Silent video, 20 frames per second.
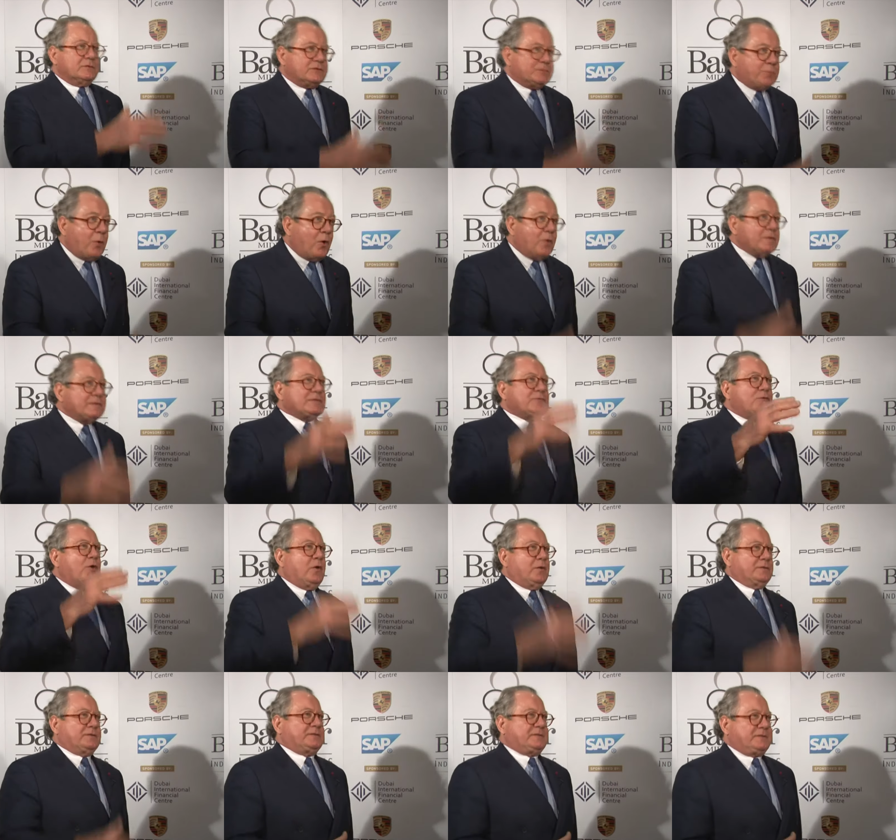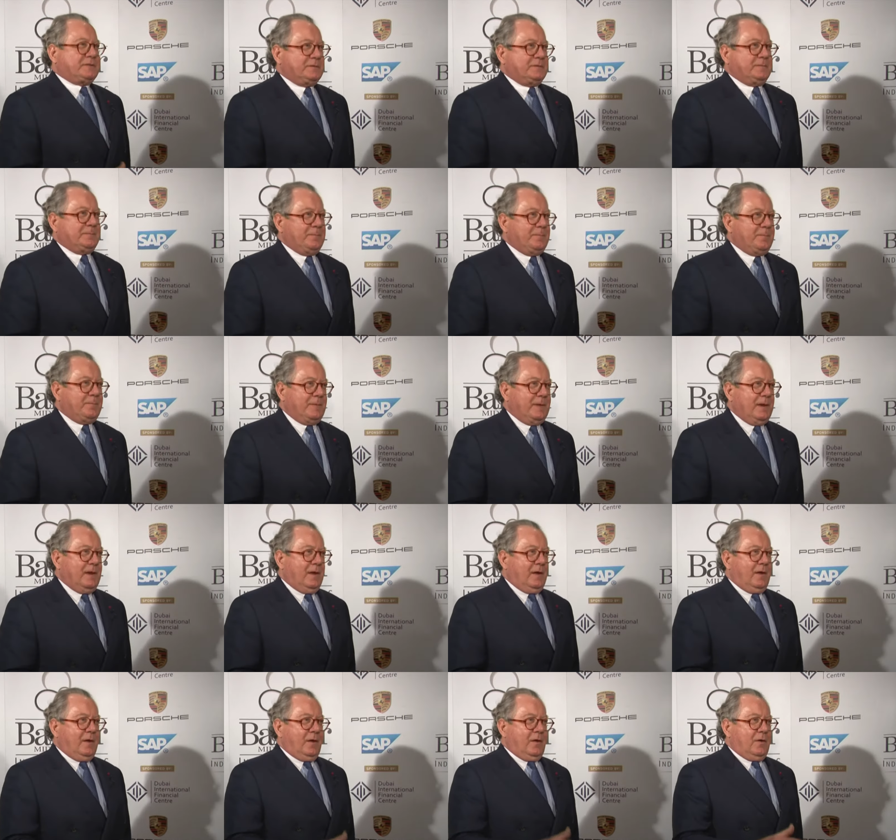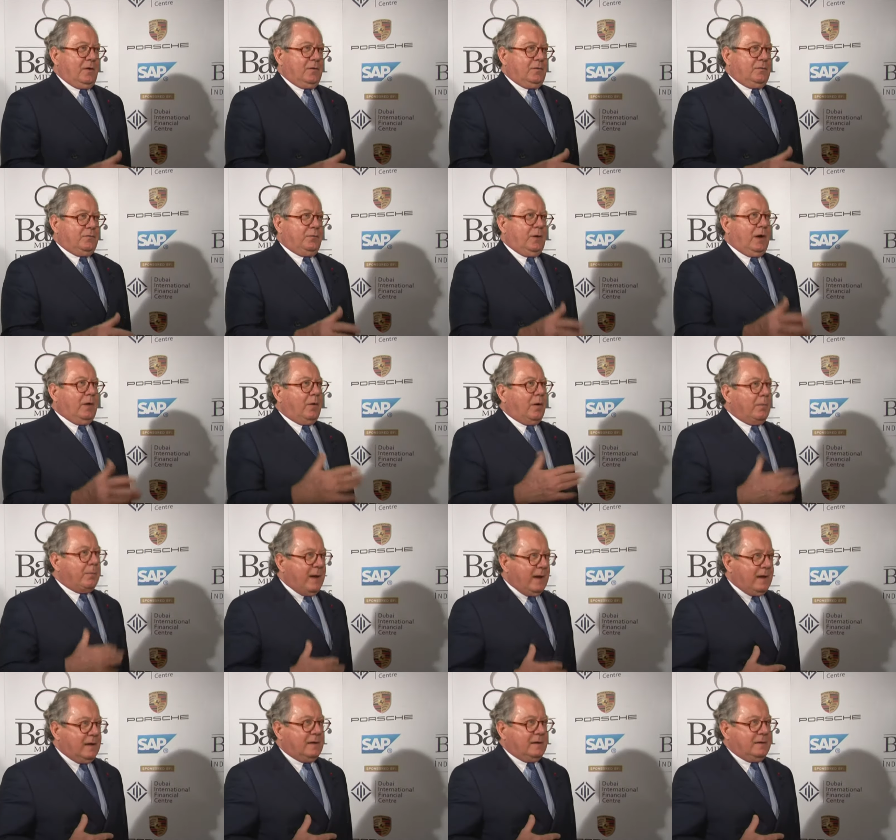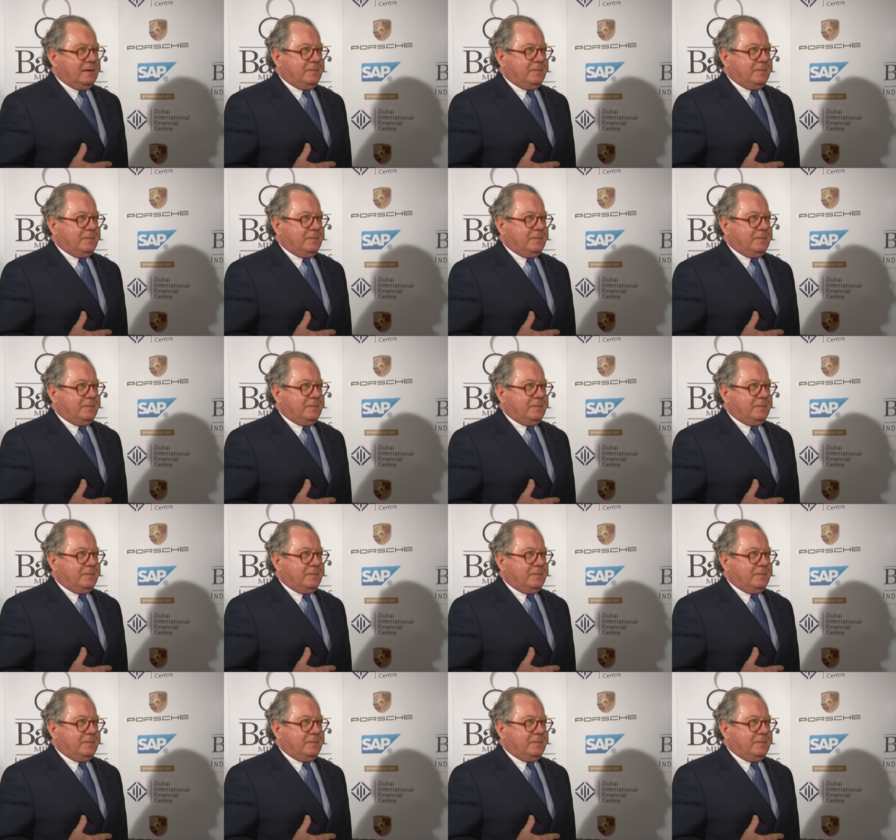smooth growth for our bank.